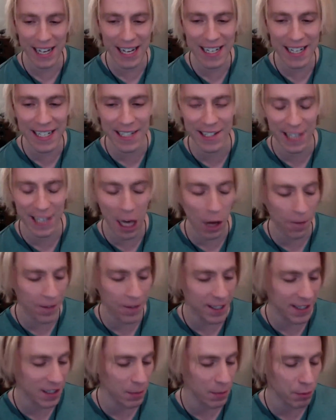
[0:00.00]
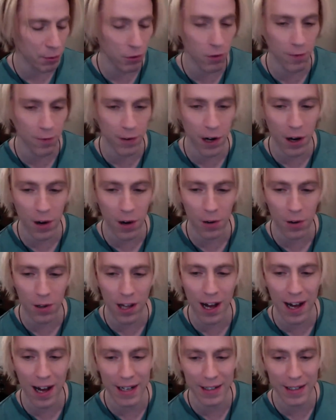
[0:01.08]
itself, it doesn't prove a whole
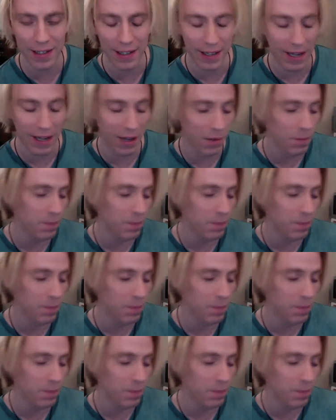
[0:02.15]
lot, you know.